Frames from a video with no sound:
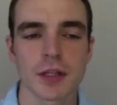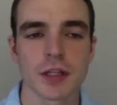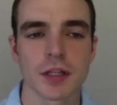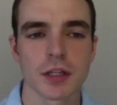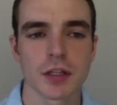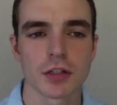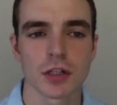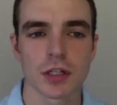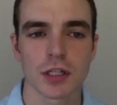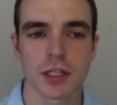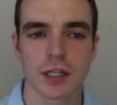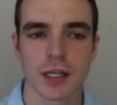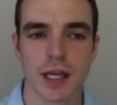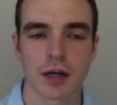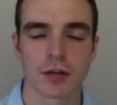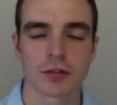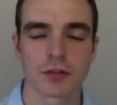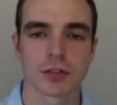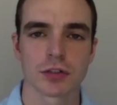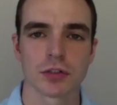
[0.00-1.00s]
that you took into
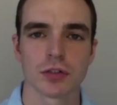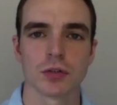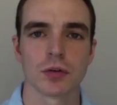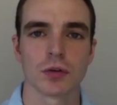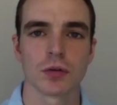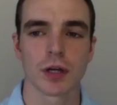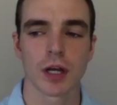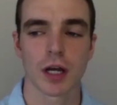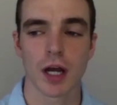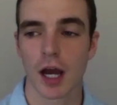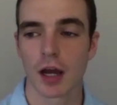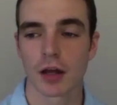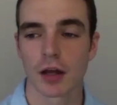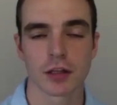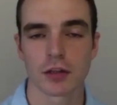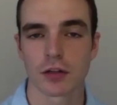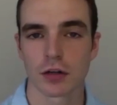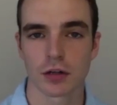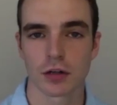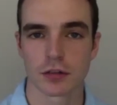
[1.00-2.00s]
account too, what I only
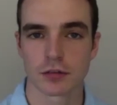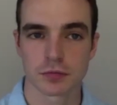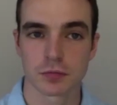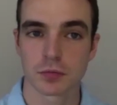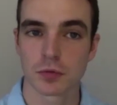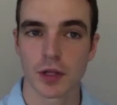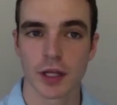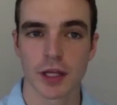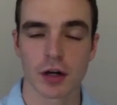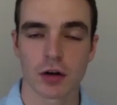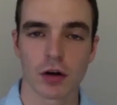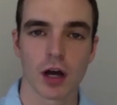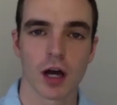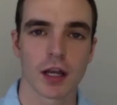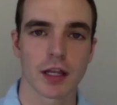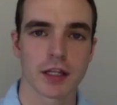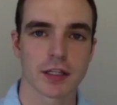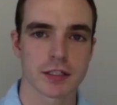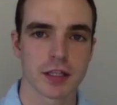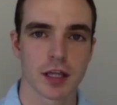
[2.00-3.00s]
learned later
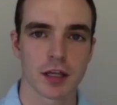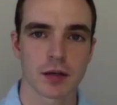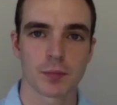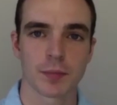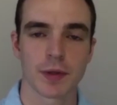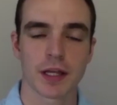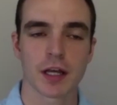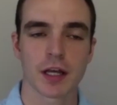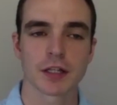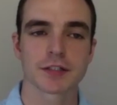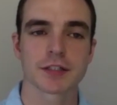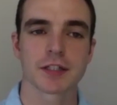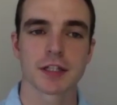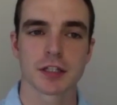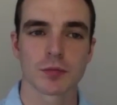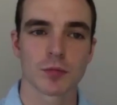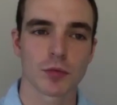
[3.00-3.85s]
on, is that because the tinted